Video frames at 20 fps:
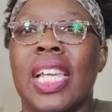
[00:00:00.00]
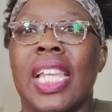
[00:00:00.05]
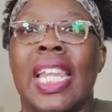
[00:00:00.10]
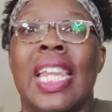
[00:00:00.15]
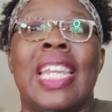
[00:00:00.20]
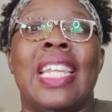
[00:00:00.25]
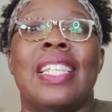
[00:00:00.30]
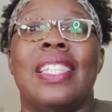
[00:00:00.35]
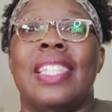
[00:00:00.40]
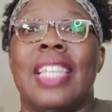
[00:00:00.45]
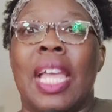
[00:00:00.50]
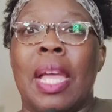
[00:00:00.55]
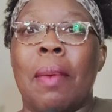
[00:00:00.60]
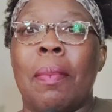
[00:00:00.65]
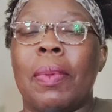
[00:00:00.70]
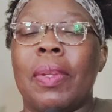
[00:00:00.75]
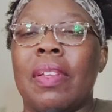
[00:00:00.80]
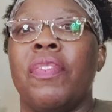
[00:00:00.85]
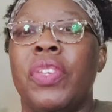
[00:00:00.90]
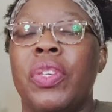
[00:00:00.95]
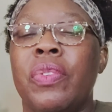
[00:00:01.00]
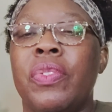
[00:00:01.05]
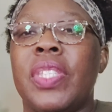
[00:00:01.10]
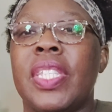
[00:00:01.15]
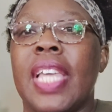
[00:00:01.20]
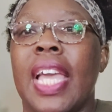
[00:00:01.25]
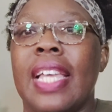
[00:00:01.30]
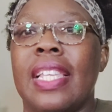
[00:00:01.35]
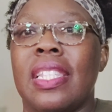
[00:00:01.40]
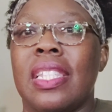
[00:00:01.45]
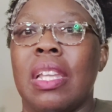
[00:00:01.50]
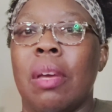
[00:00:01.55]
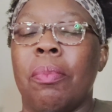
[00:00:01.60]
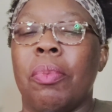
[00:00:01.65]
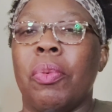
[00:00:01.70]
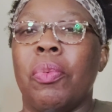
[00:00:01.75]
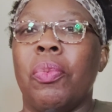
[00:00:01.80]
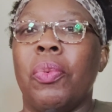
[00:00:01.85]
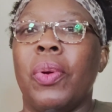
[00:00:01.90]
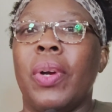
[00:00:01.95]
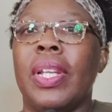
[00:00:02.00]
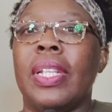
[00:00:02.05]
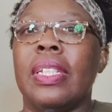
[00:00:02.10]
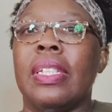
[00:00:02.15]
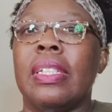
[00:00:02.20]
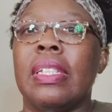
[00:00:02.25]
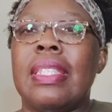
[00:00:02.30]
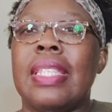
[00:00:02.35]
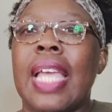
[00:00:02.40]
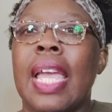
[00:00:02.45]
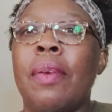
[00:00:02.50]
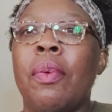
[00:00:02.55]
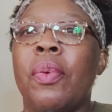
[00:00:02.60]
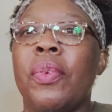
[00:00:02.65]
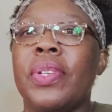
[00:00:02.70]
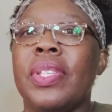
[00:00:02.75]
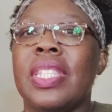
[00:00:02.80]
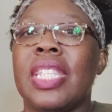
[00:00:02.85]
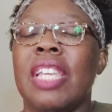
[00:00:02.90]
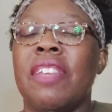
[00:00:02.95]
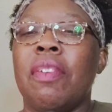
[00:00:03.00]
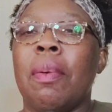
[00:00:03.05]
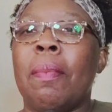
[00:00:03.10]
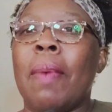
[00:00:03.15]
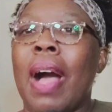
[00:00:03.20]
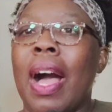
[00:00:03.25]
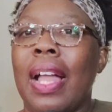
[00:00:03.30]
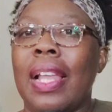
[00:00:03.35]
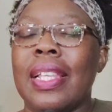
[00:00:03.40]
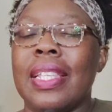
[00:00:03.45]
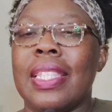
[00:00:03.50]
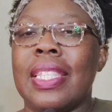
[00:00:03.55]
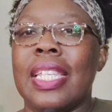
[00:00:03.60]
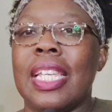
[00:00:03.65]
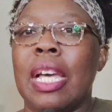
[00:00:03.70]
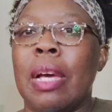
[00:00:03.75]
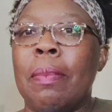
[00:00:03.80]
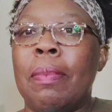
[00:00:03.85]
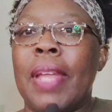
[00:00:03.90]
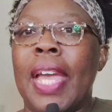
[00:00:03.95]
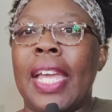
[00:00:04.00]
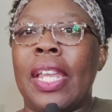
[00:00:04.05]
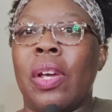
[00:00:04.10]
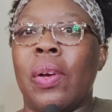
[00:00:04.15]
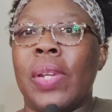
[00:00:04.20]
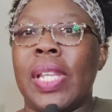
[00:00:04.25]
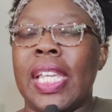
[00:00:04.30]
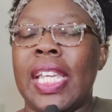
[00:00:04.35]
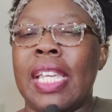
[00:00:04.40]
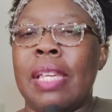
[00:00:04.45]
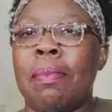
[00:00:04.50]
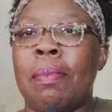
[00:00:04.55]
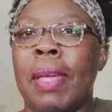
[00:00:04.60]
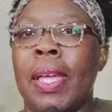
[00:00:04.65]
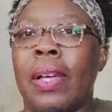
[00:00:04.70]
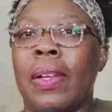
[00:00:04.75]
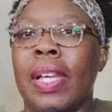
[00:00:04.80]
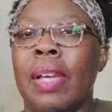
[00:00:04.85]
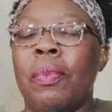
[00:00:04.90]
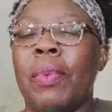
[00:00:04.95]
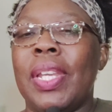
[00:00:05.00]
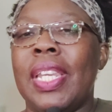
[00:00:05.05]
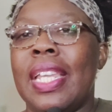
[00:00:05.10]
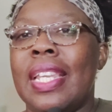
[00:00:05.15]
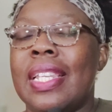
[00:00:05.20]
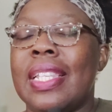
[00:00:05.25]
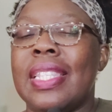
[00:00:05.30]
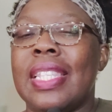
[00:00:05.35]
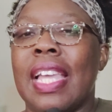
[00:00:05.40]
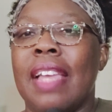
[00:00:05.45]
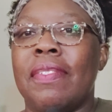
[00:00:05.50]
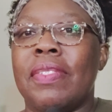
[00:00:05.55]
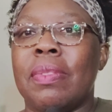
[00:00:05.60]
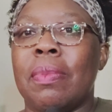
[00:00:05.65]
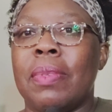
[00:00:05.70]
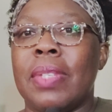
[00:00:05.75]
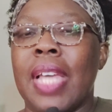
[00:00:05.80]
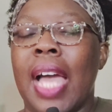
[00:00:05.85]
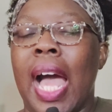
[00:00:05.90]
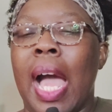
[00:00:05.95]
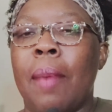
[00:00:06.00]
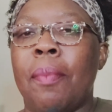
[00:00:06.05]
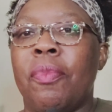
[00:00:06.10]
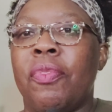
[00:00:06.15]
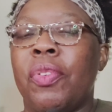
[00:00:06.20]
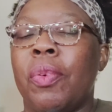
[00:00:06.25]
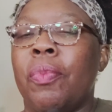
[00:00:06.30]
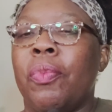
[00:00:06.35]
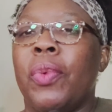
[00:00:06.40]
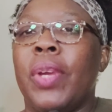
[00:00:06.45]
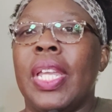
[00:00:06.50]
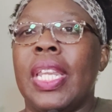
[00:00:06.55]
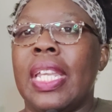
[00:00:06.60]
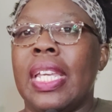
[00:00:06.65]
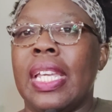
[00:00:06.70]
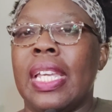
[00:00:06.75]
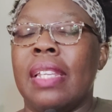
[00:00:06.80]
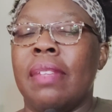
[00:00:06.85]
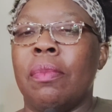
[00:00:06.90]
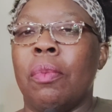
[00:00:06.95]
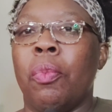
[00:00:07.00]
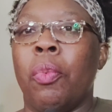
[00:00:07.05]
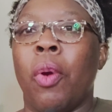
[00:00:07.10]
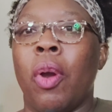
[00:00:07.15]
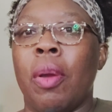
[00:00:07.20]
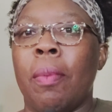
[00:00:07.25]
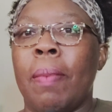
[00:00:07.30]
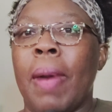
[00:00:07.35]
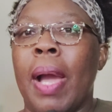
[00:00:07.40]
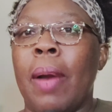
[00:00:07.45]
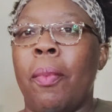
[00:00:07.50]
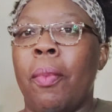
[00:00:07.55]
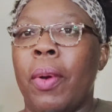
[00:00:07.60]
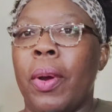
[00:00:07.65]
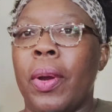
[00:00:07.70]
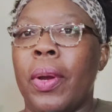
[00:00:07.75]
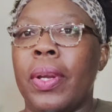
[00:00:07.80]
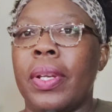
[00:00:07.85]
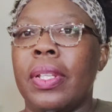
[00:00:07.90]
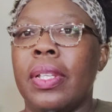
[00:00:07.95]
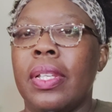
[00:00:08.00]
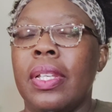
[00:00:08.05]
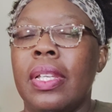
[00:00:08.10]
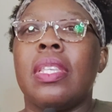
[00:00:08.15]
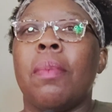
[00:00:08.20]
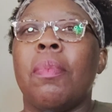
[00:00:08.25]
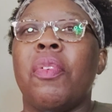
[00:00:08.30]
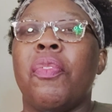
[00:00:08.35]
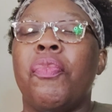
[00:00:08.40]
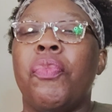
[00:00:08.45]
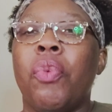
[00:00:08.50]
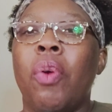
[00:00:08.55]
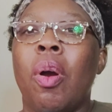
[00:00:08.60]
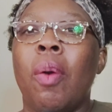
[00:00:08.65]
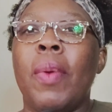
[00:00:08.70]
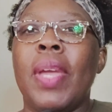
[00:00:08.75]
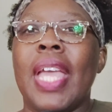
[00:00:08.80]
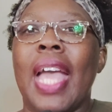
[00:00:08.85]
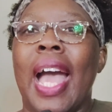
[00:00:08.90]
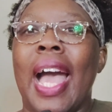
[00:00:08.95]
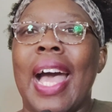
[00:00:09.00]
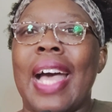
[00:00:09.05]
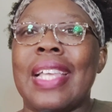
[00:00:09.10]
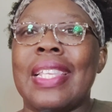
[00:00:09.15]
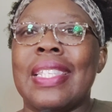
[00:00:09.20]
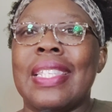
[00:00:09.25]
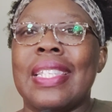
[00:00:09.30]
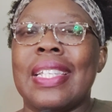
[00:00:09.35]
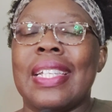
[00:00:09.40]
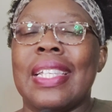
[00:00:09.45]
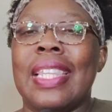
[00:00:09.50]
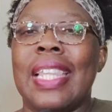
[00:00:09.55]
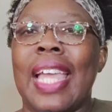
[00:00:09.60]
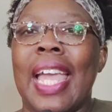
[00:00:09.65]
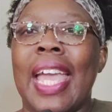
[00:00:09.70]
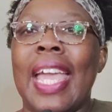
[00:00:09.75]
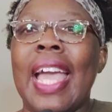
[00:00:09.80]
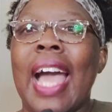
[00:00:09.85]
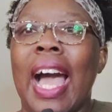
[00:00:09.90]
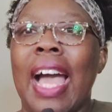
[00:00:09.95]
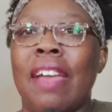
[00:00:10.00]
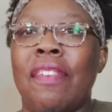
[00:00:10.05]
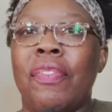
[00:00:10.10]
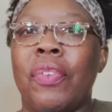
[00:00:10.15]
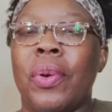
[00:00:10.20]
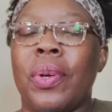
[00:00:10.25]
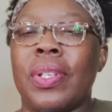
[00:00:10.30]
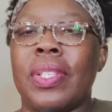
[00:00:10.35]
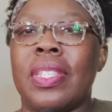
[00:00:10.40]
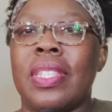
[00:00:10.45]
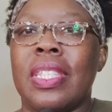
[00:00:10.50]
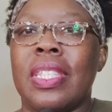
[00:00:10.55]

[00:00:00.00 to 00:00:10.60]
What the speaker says: look at an example of use case number 1. Say we receive a policy update on email and we need to save some time from reading it word by word. So before we ask the AI for a